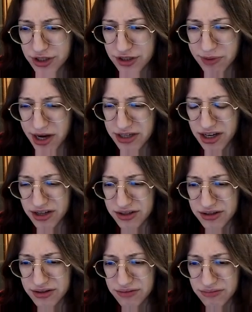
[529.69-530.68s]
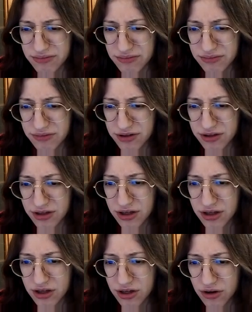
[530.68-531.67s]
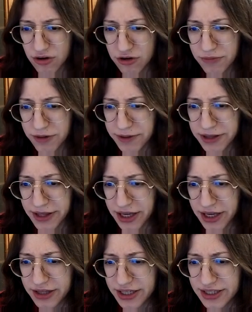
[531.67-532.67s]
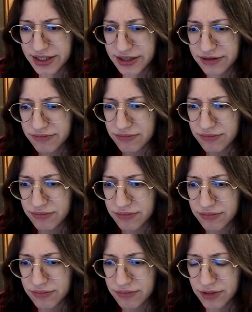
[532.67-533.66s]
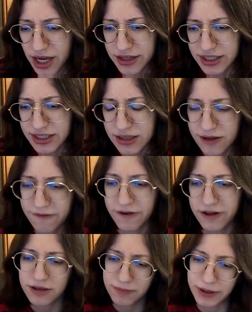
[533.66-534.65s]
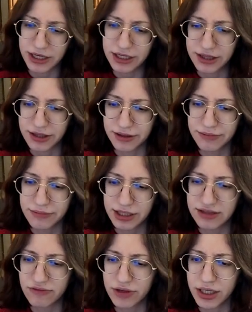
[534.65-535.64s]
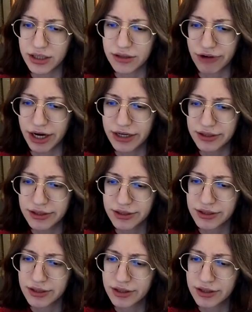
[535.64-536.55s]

Because why not? Or maybe take this? Yeah, that's not defended by anything, that's free, right?